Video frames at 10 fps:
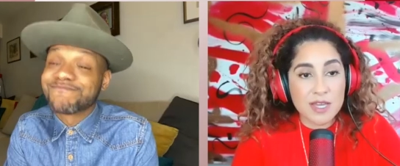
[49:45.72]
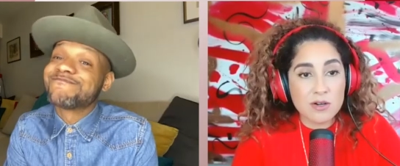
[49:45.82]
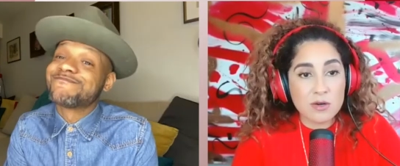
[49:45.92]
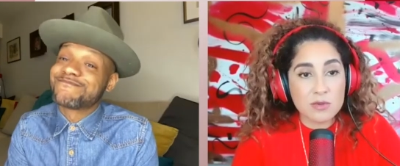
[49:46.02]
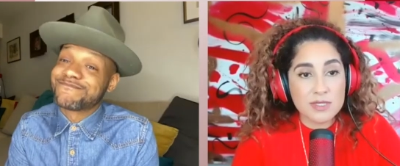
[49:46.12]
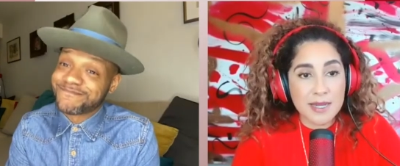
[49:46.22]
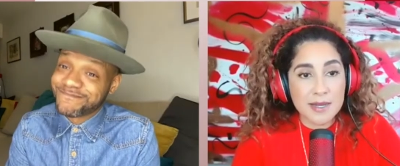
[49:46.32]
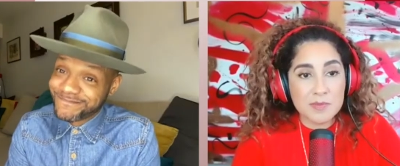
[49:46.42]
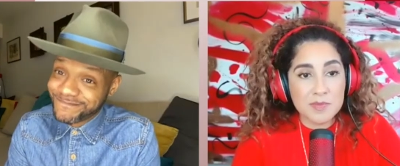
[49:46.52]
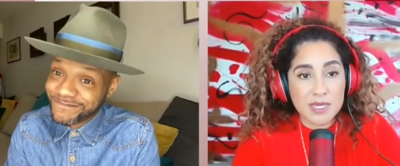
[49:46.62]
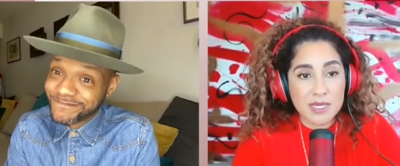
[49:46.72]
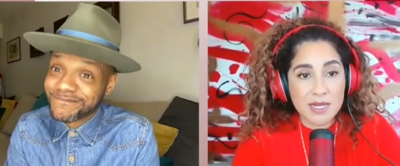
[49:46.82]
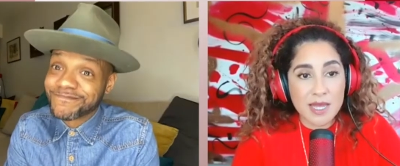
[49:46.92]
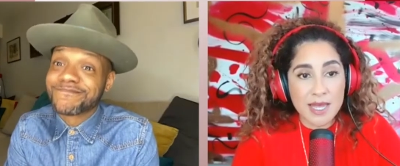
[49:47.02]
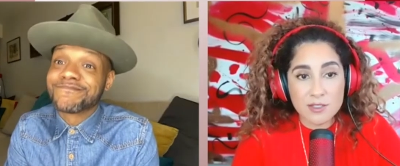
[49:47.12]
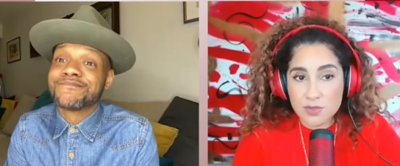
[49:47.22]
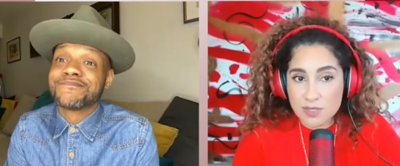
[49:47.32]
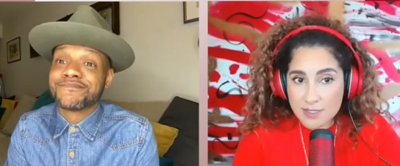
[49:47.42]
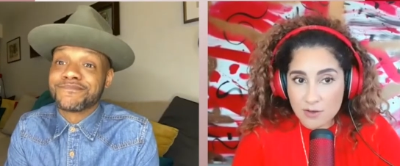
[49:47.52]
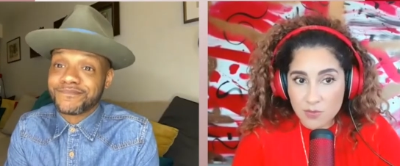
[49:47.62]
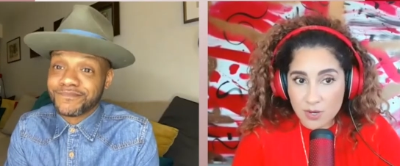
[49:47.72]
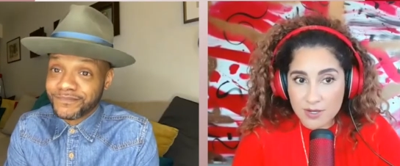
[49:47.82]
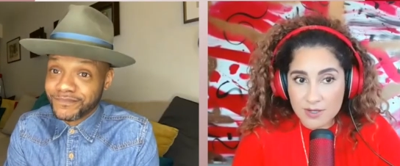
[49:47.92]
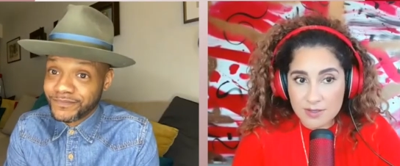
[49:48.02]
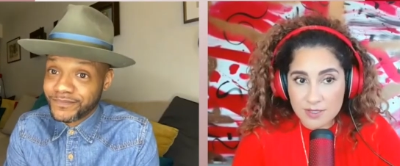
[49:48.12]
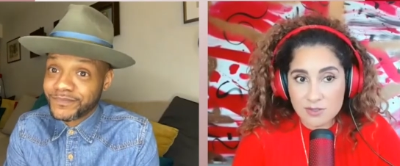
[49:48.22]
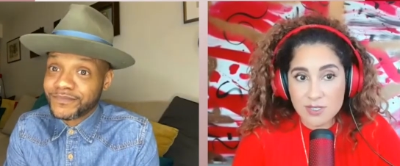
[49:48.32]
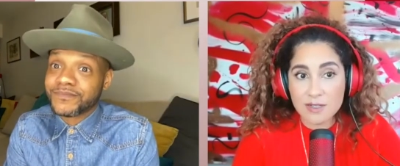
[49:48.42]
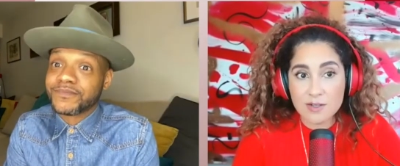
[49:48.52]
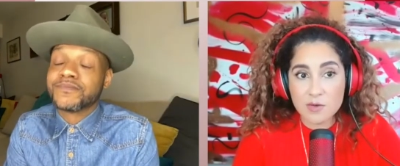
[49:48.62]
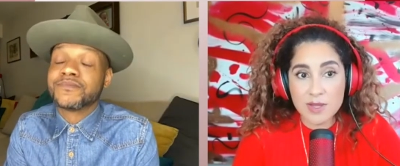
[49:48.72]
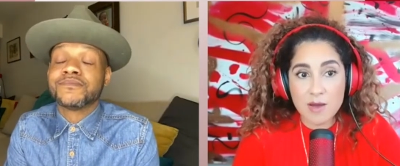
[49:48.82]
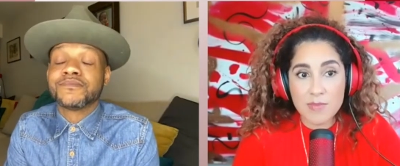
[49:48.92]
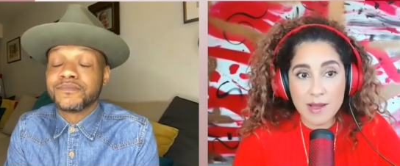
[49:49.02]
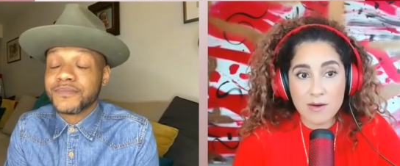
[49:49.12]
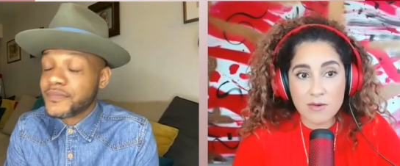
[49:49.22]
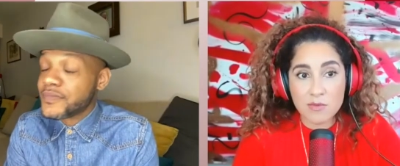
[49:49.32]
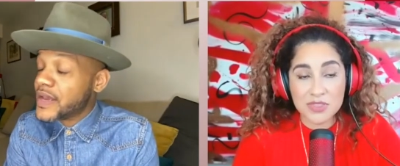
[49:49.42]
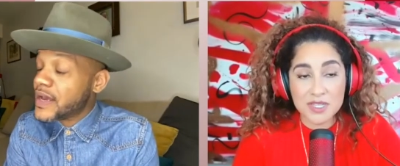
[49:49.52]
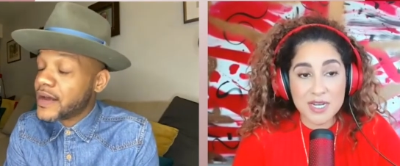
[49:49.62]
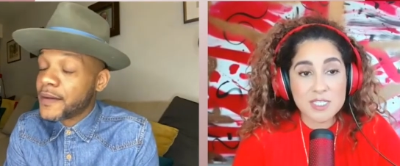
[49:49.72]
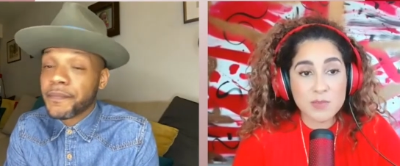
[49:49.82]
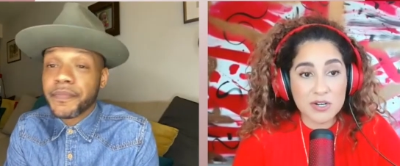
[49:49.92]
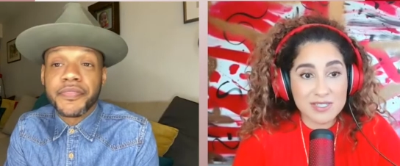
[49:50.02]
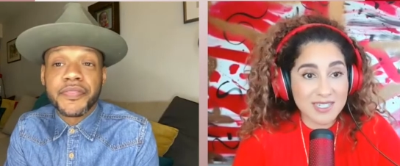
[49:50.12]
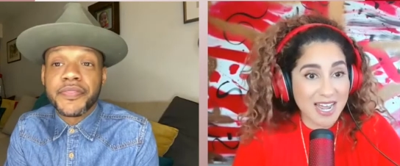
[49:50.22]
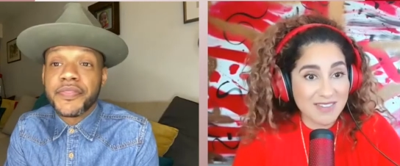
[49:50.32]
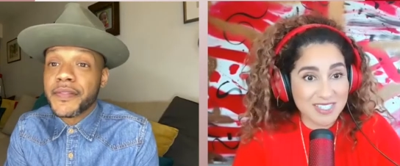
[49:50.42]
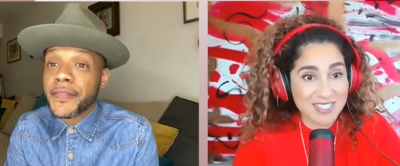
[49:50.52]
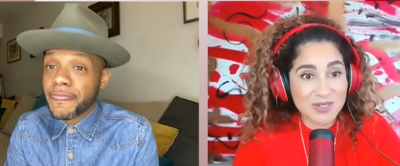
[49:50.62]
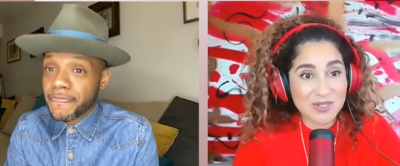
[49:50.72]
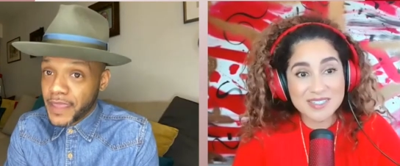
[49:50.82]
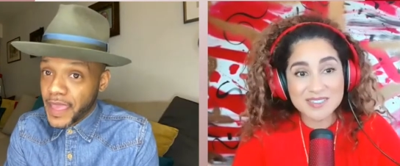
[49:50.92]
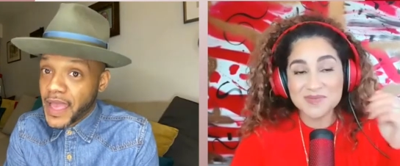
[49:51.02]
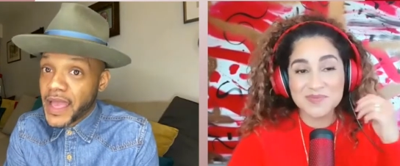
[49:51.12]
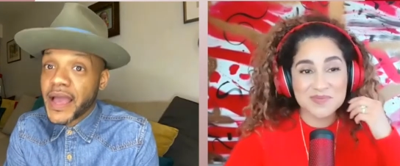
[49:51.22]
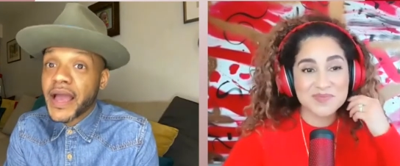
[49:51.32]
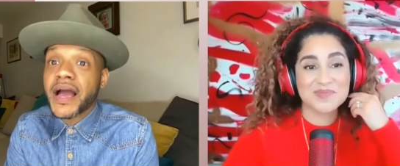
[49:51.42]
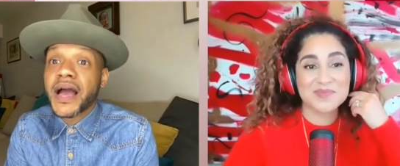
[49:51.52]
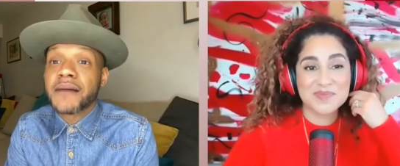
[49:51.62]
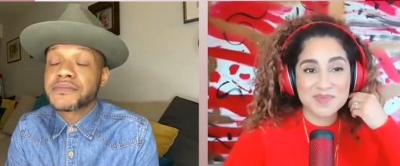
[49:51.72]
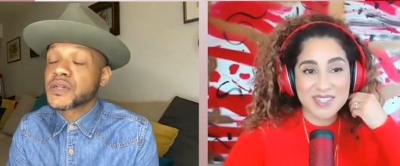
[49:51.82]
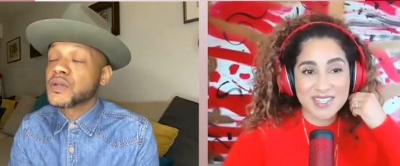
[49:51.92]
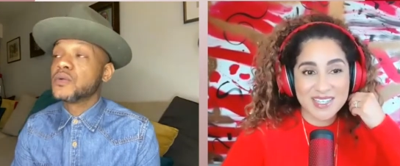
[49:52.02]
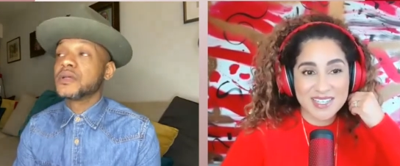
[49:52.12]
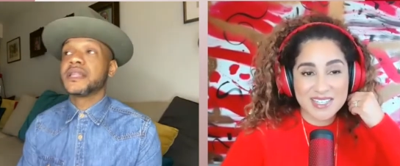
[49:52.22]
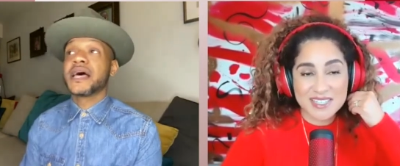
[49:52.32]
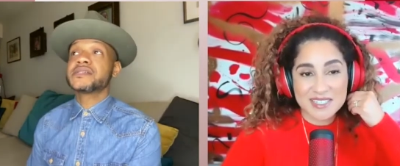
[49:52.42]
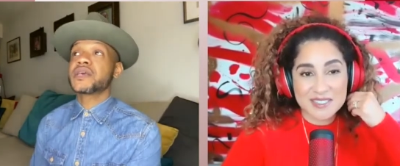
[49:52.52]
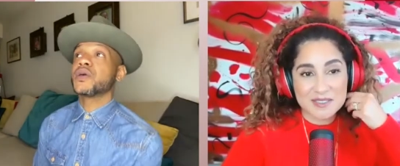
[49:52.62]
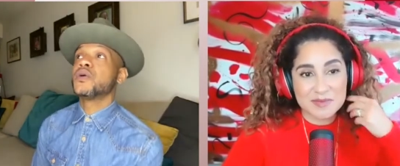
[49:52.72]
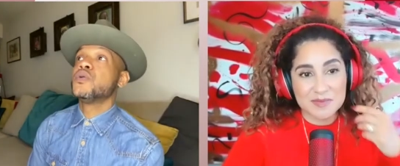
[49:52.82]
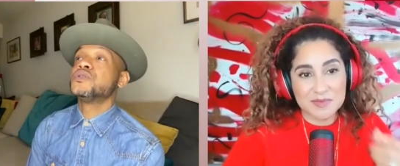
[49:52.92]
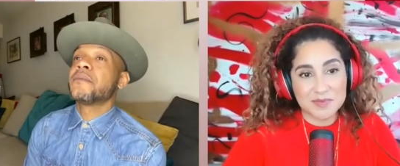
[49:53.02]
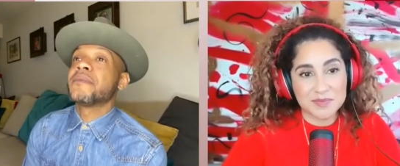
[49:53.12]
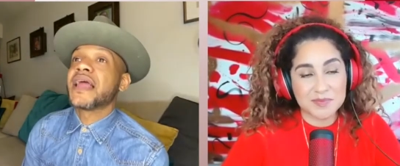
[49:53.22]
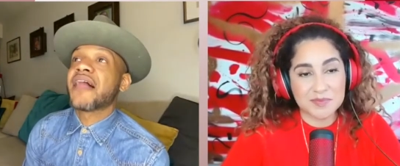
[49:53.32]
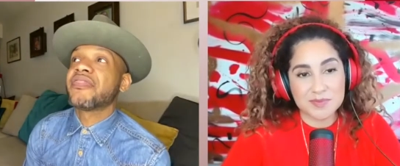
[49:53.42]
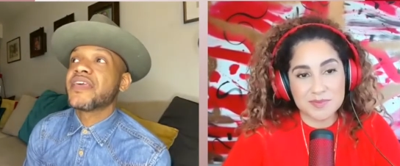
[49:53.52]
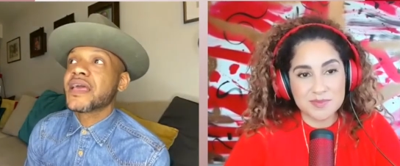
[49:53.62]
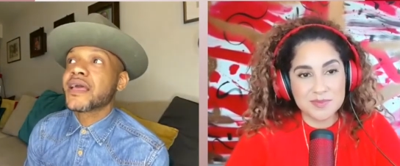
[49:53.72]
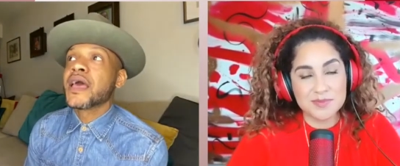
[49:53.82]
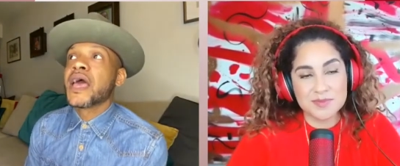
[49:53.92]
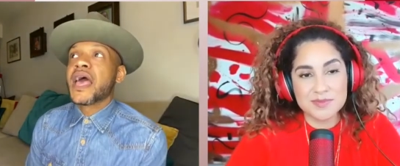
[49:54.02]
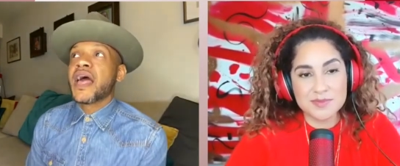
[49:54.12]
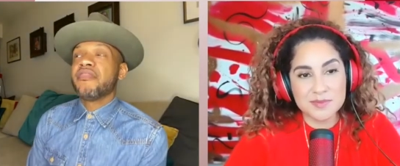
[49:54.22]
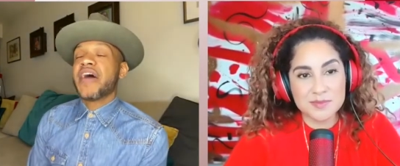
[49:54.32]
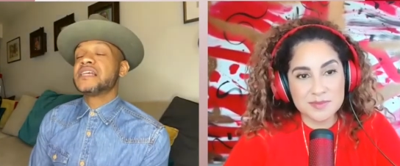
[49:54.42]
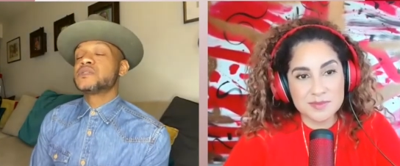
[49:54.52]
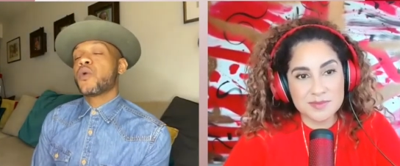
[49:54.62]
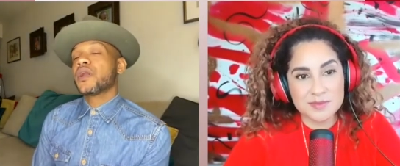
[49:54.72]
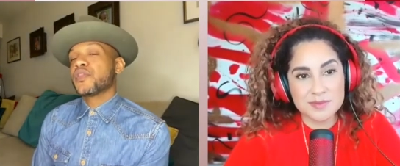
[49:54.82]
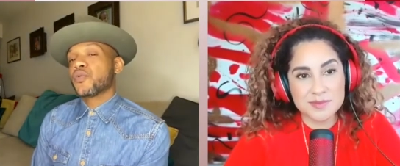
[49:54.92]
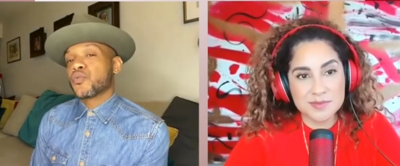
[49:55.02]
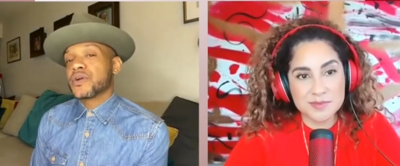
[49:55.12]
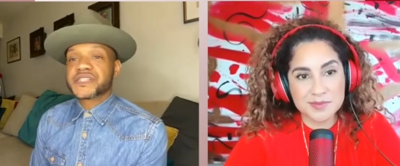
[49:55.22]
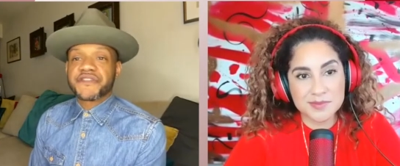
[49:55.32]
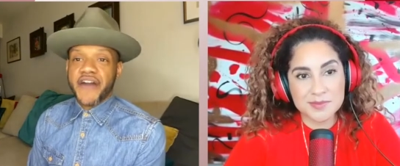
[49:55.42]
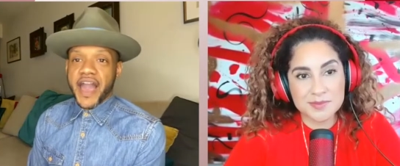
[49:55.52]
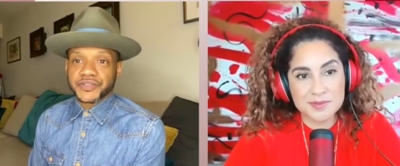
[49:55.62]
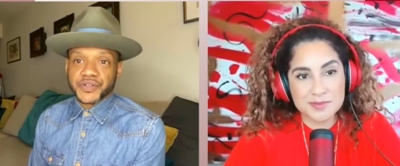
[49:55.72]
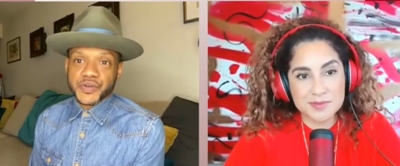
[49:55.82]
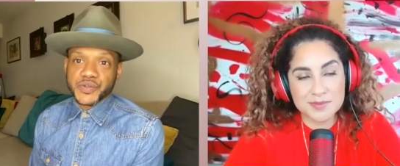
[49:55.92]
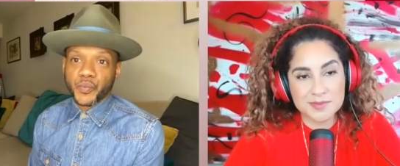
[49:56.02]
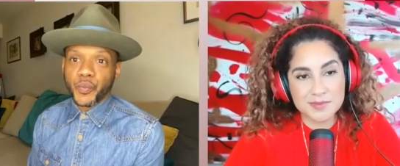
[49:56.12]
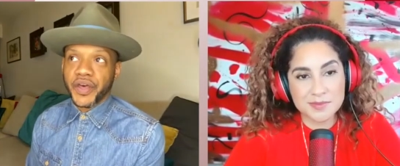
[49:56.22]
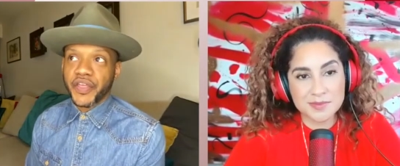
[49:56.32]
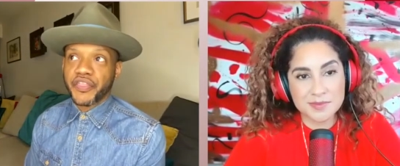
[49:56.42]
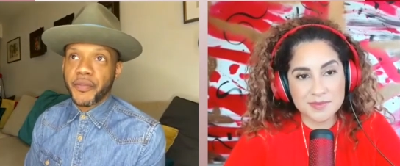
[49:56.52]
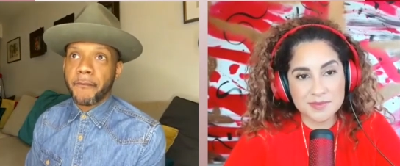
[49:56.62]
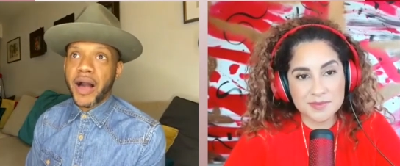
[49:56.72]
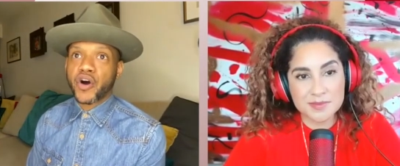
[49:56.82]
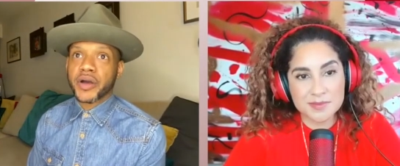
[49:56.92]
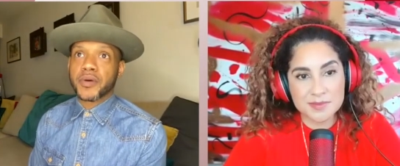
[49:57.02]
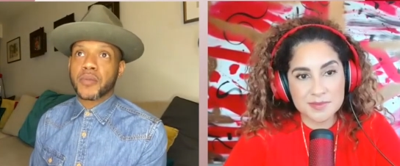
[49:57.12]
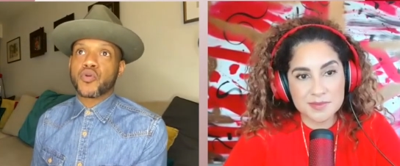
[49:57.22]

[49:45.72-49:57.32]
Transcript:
Speaker 1: they don't take a beat and do the self work? Can you talk a little mm, bit about yeah. what the next partner is going to have to endure?
Speaker 2: Absolutely. That's huge. I mean, I think that is one of the risk factors with Malcolm and